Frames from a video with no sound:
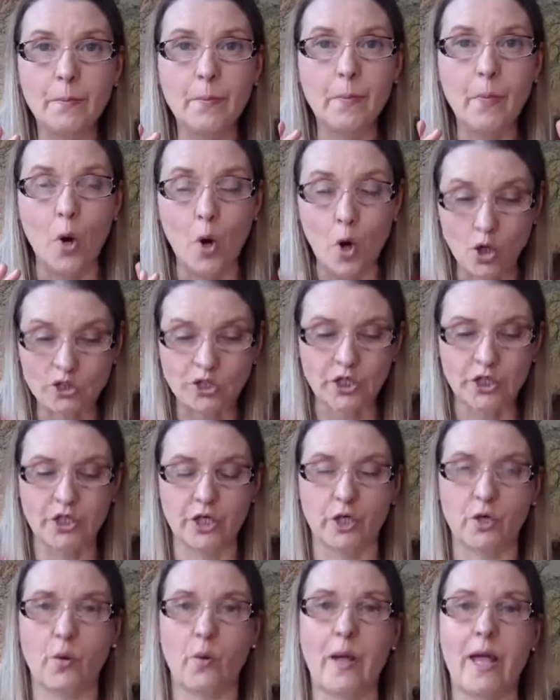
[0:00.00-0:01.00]
order your
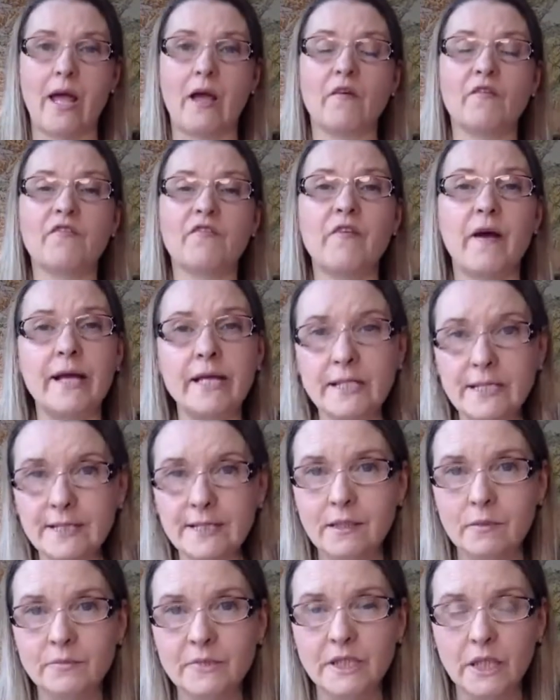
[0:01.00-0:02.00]
quaich, find
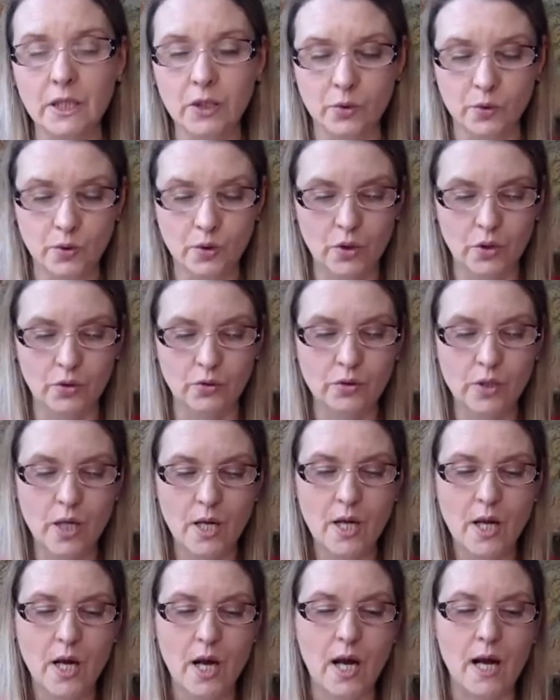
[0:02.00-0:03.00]
somebody local
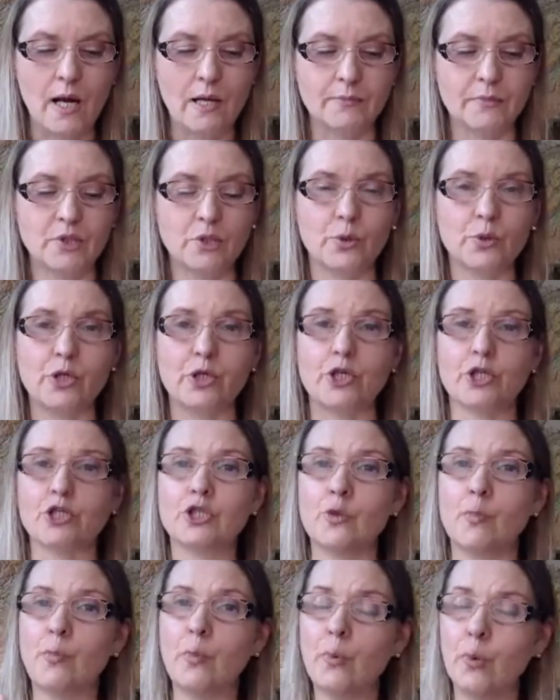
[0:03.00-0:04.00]
so that you're
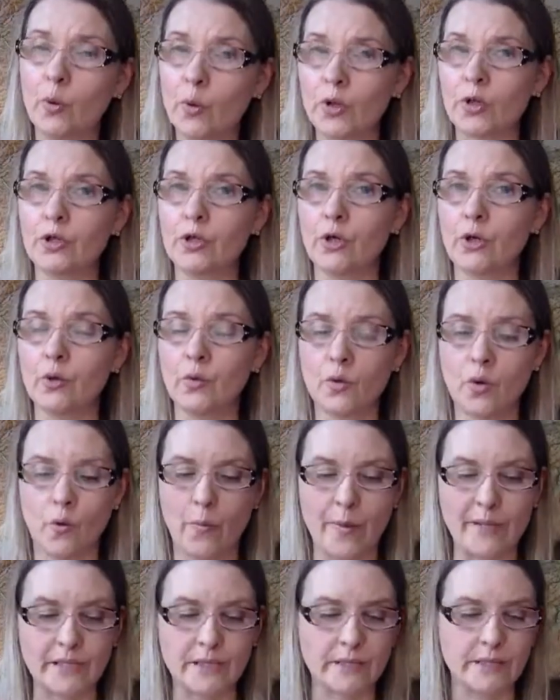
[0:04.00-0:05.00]
supporting your local
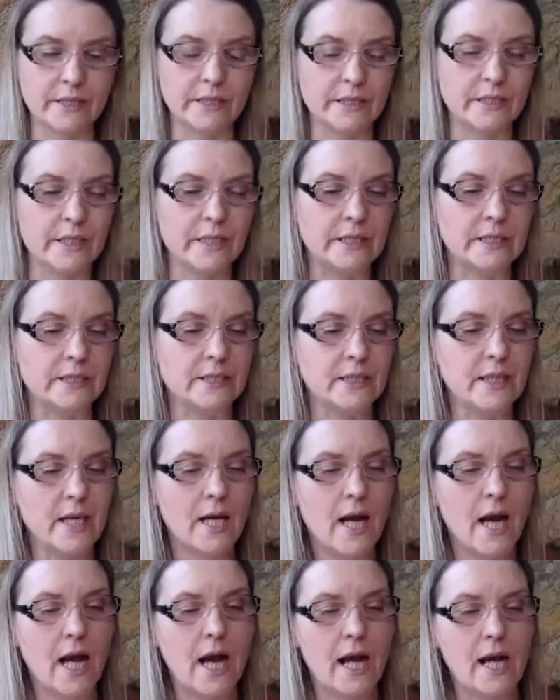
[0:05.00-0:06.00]
businesses,
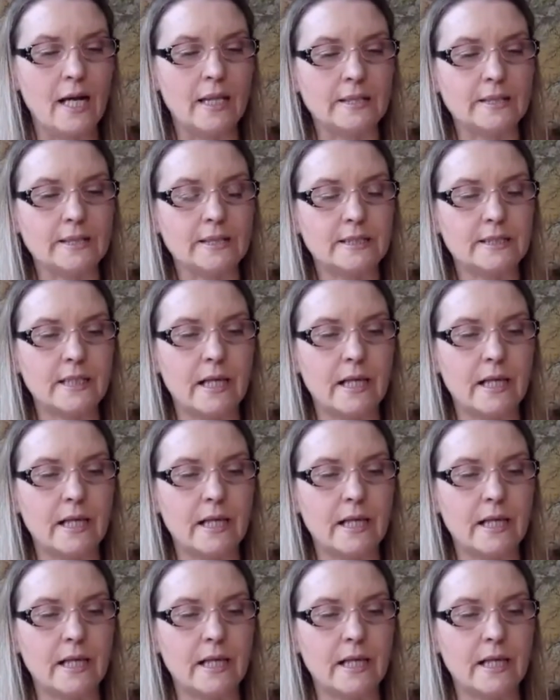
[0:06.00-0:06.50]
and